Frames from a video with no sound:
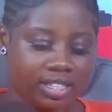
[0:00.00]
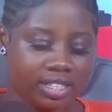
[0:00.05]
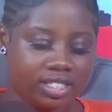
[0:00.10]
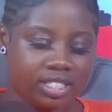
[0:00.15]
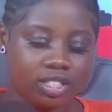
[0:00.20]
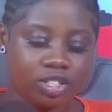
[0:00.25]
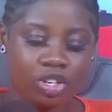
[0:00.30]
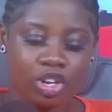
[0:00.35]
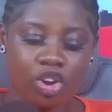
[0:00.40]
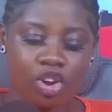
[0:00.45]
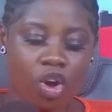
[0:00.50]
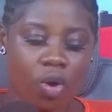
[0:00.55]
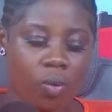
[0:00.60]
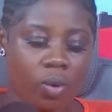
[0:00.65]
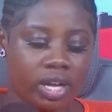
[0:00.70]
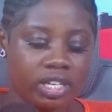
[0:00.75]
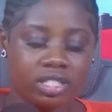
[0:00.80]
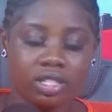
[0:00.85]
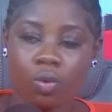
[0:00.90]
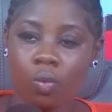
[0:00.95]
you know what?
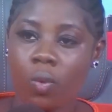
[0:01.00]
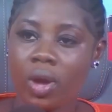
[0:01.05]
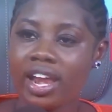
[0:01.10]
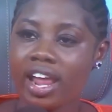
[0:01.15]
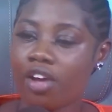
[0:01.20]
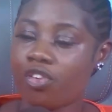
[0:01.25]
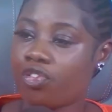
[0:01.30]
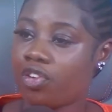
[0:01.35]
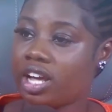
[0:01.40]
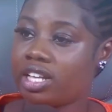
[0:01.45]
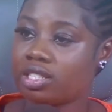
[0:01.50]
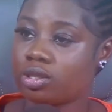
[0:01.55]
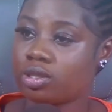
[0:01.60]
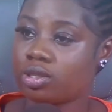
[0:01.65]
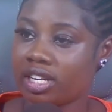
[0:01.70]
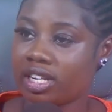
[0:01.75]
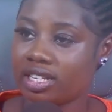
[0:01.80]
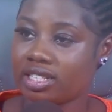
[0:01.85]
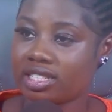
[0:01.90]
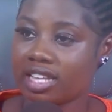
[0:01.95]
When I first saw this
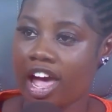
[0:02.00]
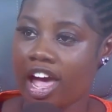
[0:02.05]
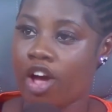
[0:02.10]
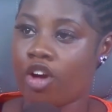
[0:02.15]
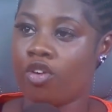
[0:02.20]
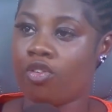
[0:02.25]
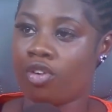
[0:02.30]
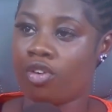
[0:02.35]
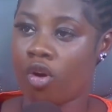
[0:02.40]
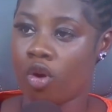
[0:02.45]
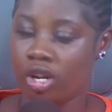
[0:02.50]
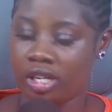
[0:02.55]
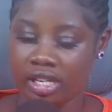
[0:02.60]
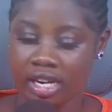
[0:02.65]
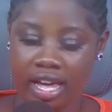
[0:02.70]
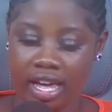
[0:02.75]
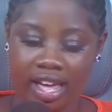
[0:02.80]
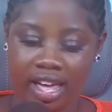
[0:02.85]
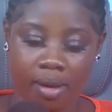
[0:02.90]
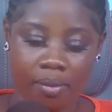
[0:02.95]
guy
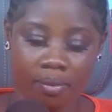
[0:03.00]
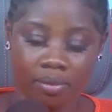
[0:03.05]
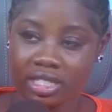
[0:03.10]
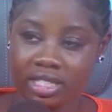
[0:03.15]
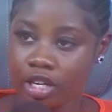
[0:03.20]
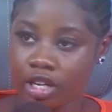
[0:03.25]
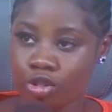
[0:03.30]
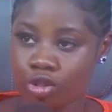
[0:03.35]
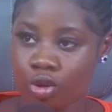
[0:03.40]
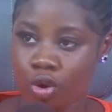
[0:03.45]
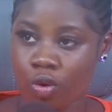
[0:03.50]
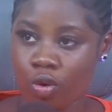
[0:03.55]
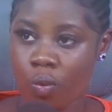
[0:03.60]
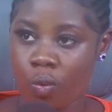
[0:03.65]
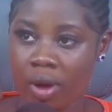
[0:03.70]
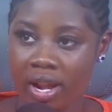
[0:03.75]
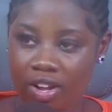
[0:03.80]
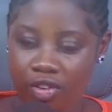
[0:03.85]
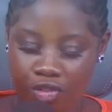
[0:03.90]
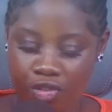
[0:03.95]
on TikTok, when he
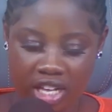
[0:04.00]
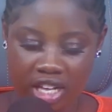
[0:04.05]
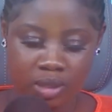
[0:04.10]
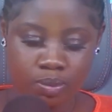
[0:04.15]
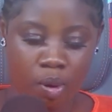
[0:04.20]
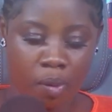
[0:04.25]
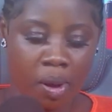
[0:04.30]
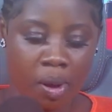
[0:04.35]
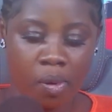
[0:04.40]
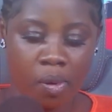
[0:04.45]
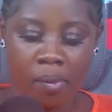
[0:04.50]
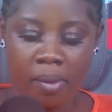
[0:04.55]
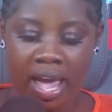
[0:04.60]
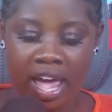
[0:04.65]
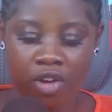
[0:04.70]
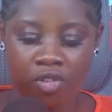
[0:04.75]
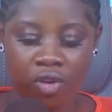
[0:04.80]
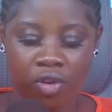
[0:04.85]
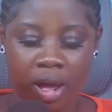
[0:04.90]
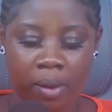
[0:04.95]
first popped up on my
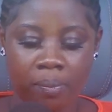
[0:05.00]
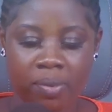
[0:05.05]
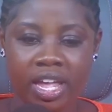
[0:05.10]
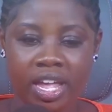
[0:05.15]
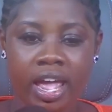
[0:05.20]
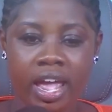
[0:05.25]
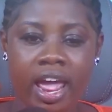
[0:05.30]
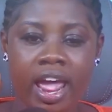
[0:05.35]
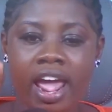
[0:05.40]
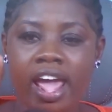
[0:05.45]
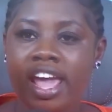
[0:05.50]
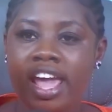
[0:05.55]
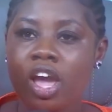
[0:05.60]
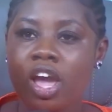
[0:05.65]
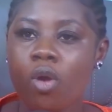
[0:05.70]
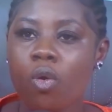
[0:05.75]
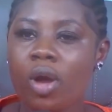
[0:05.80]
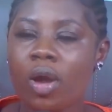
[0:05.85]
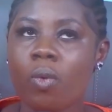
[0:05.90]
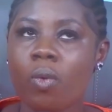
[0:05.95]
FYP, it
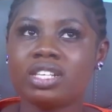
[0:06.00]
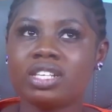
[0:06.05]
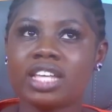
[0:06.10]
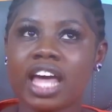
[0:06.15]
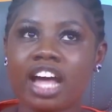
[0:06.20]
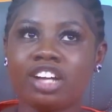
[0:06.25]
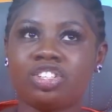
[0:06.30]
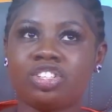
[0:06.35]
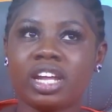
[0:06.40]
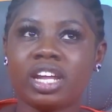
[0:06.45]
was actually a